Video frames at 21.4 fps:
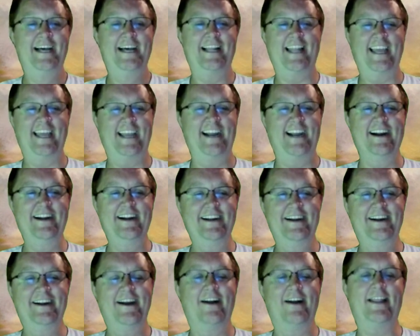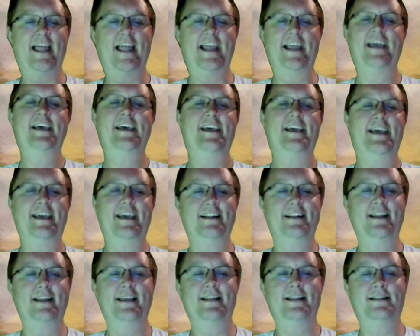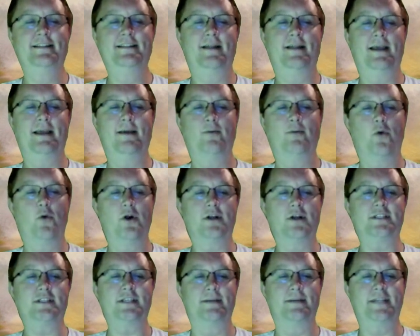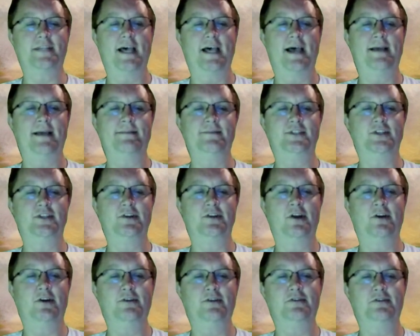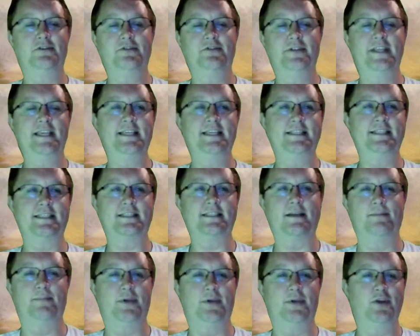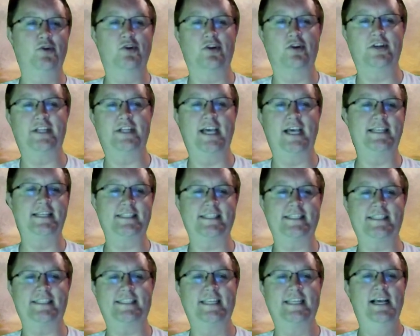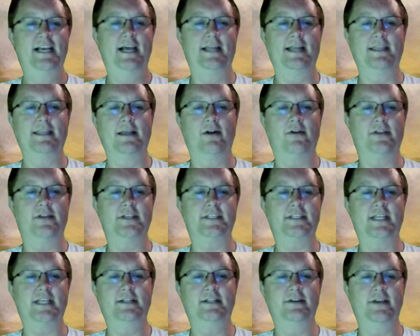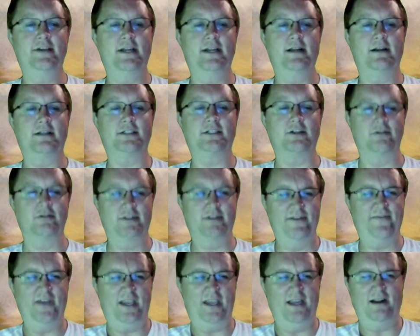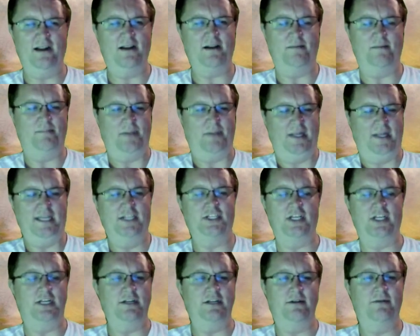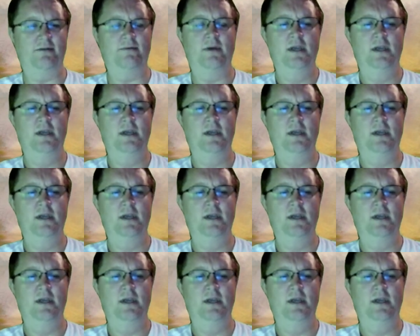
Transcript: like here you go like in in it work sometimes you know you do these computer tests and then all of a sudden you get a certificate of completion you